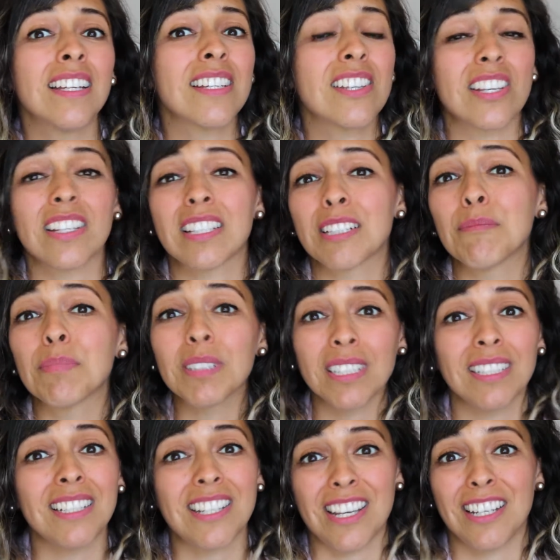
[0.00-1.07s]
She has
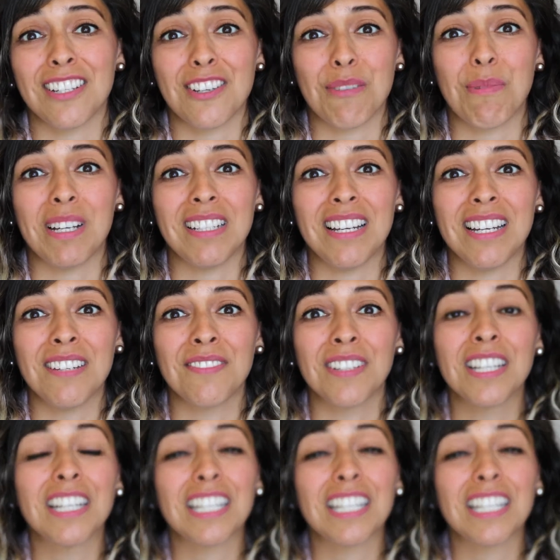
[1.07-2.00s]
completely changed my life,